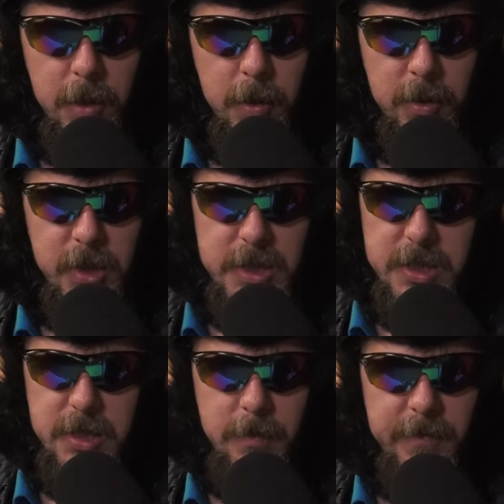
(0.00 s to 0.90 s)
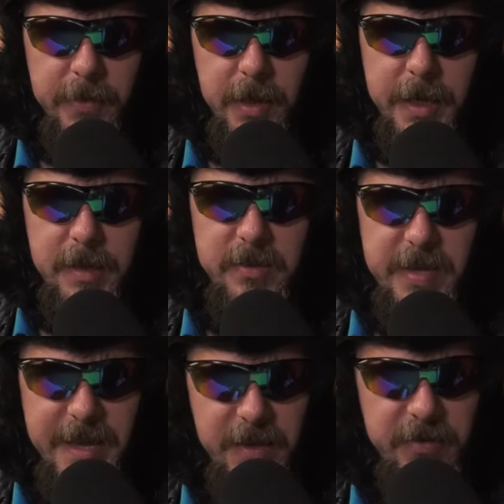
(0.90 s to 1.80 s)
just some of the
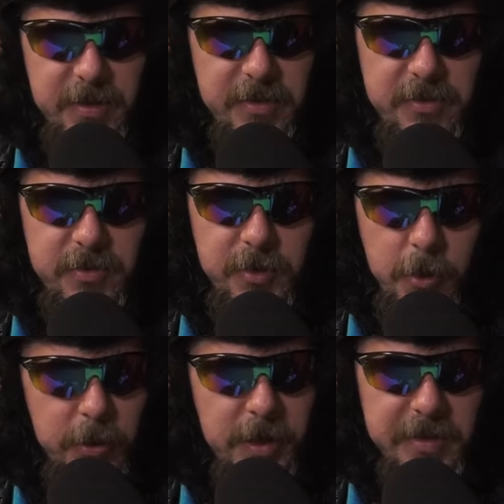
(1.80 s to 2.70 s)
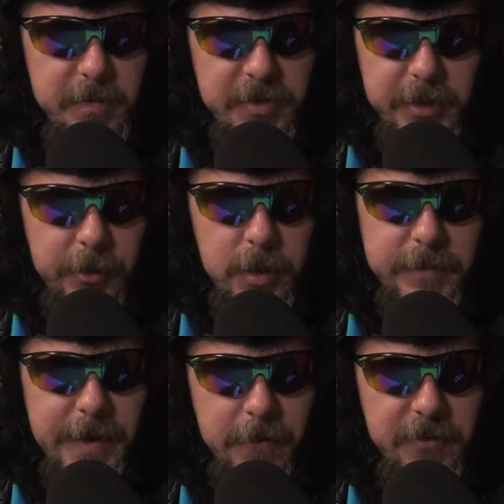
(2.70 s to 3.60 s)
tensest, darkest material
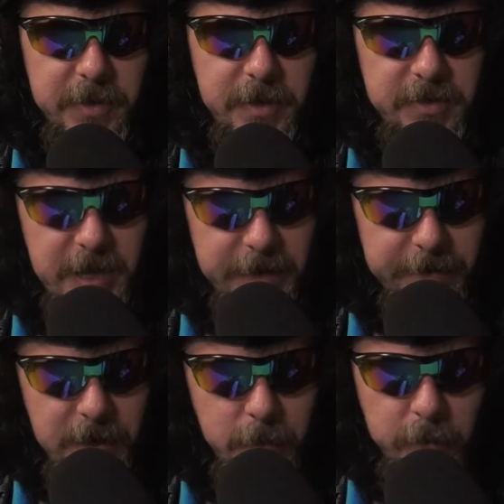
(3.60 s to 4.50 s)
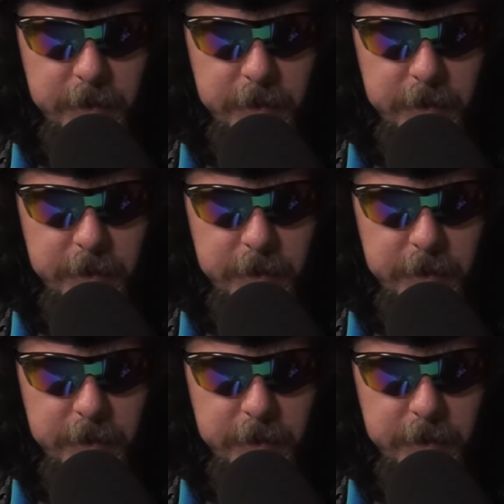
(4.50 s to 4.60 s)
I've ever seen in a sci-fi movie.